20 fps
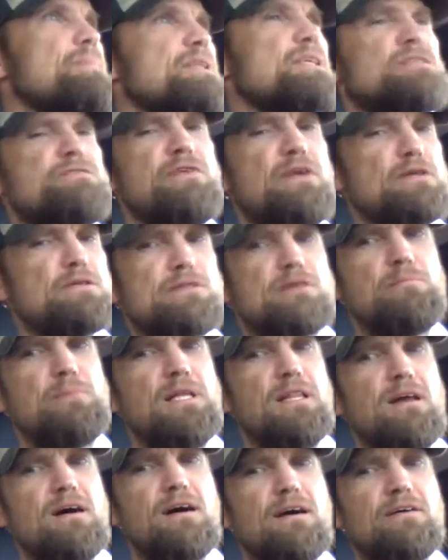this video is going
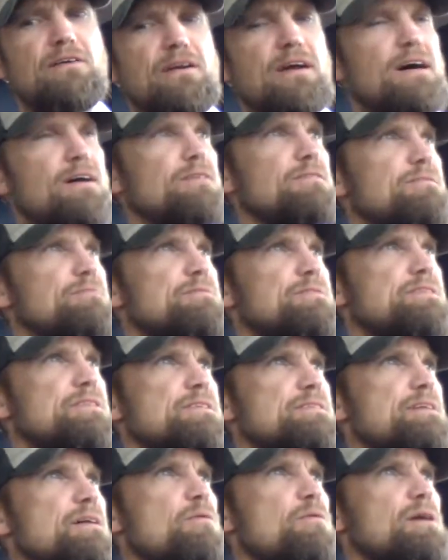to be longer now
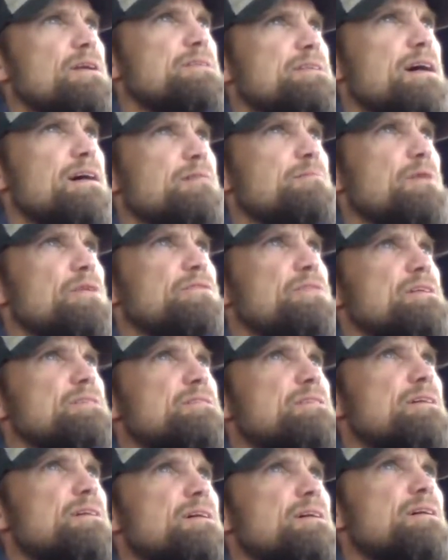since I want to talk about
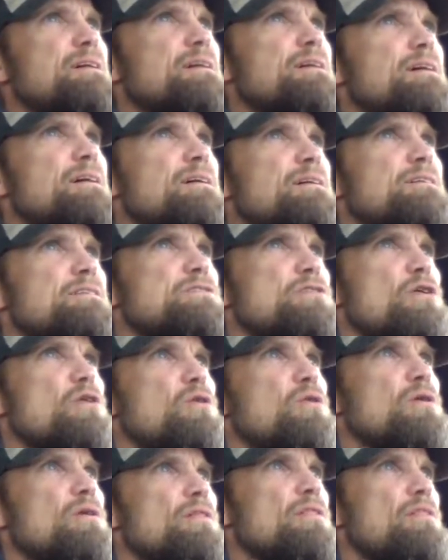this.
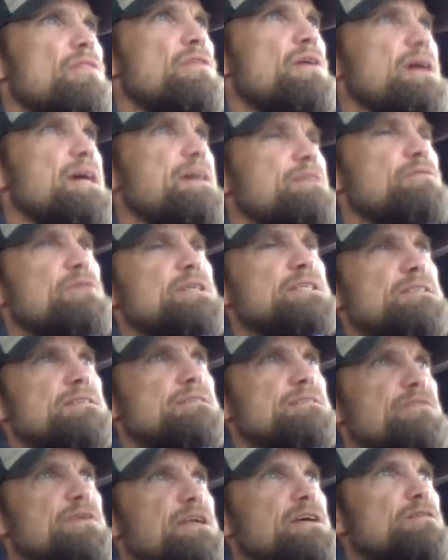So the 8
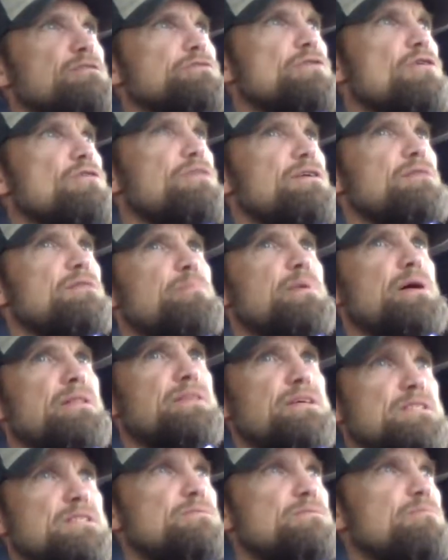reasons video is over,
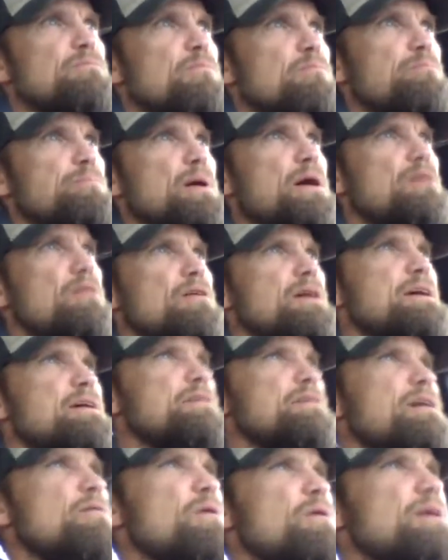but this part right
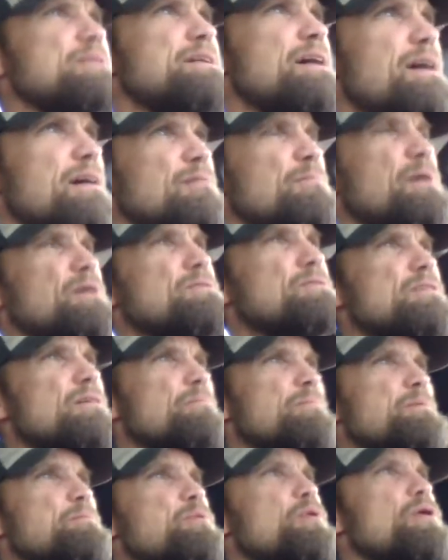here, I want to talk about
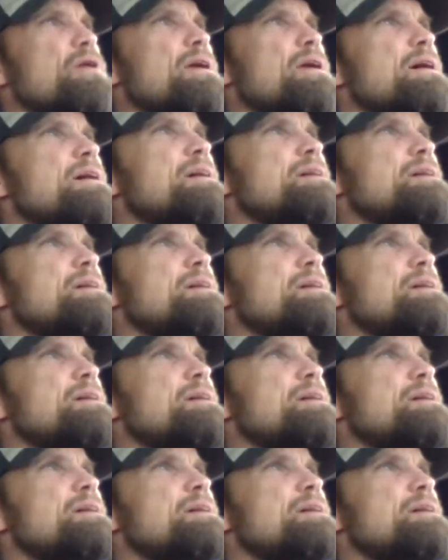something important.